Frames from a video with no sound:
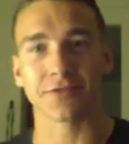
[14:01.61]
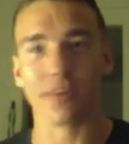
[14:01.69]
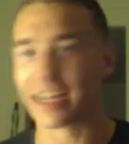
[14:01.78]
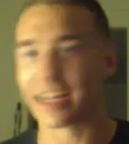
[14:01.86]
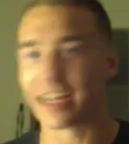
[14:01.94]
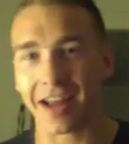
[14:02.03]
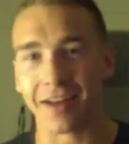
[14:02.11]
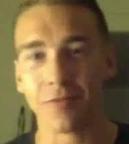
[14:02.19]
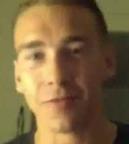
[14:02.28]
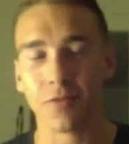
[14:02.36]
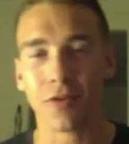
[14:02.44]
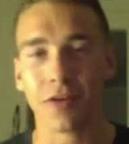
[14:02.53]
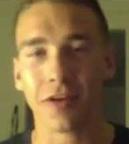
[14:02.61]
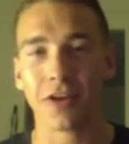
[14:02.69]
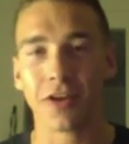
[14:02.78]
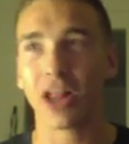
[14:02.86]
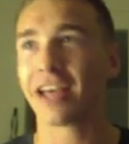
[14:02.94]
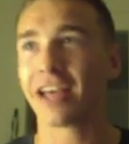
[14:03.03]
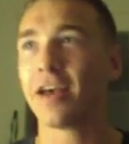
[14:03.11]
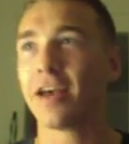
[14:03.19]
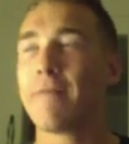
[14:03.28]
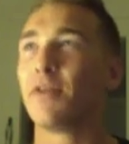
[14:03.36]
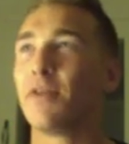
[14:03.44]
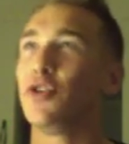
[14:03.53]
That's it. You're like,
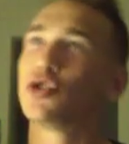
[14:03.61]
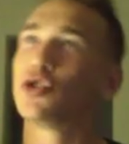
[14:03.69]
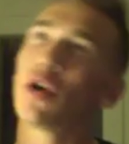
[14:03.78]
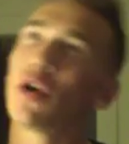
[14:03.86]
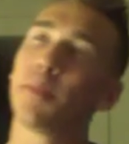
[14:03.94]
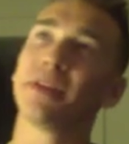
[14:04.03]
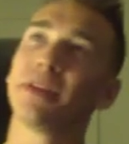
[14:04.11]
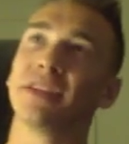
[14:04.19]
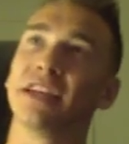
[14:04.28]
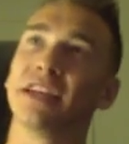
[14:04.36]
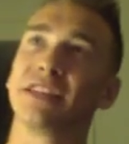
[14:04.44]
you join a business